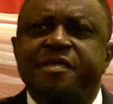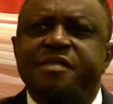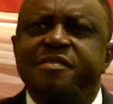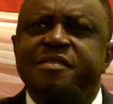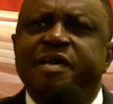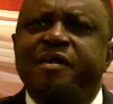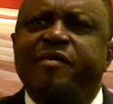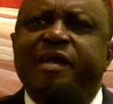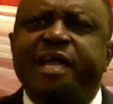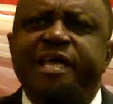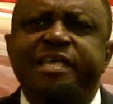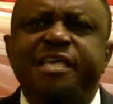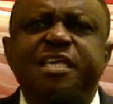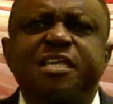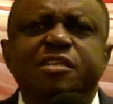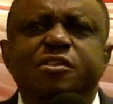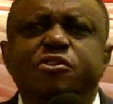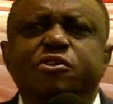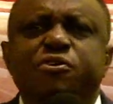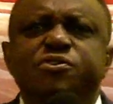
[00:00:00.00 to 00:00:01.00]
There are
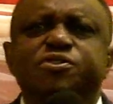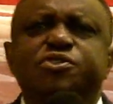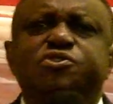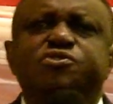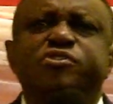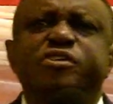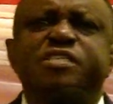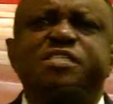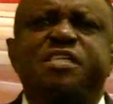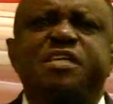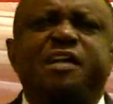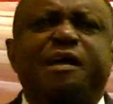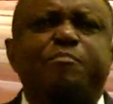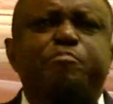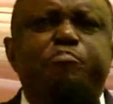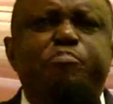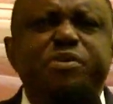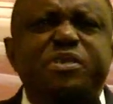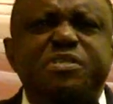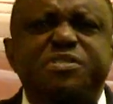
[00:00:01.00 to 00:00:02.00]
industries, there are
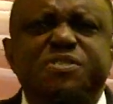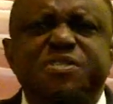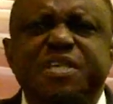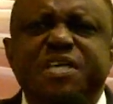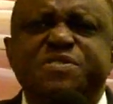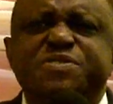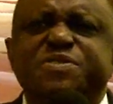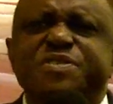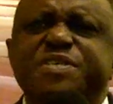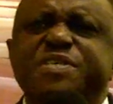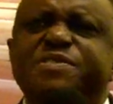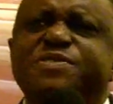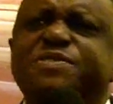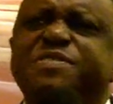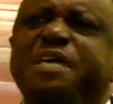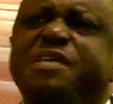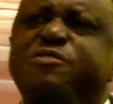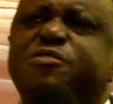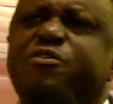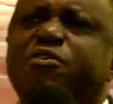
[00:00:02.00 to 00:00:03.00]
businesses
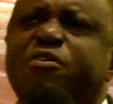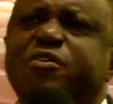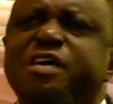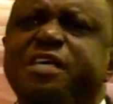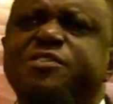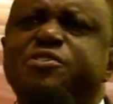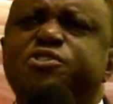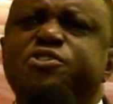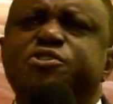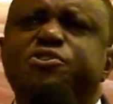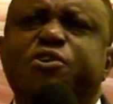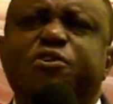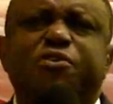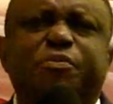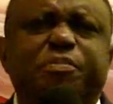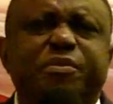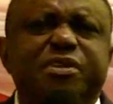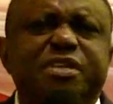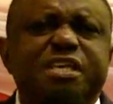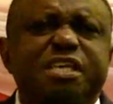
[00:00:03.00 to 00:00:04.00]
that God has shut
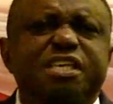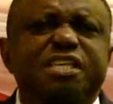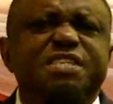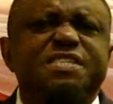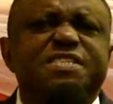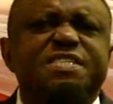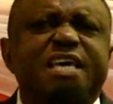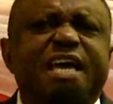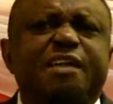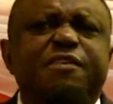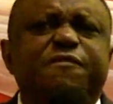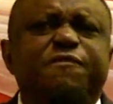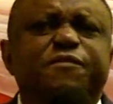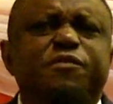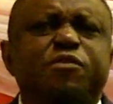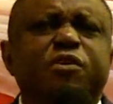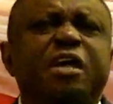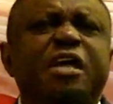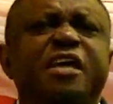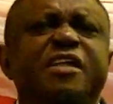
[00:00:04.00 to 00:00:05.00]
up on the inside of
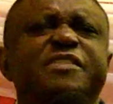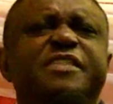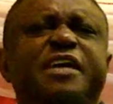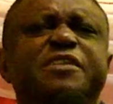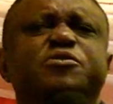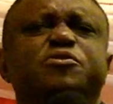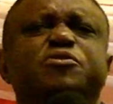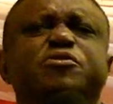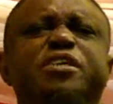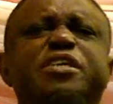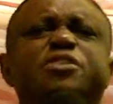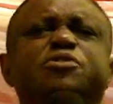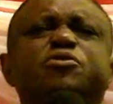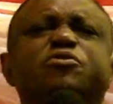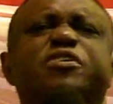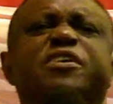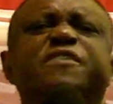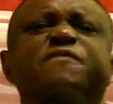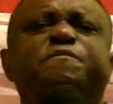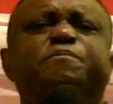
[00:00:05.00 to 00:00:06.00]
you that you need to
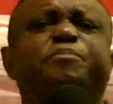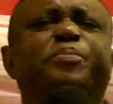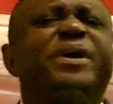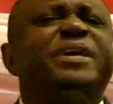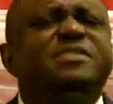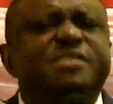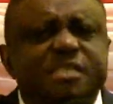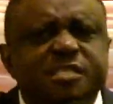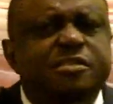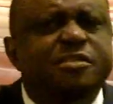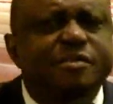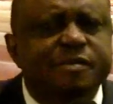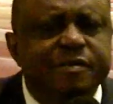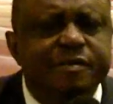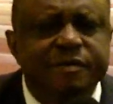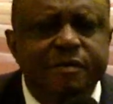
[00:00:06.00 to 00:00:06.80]
give birth to.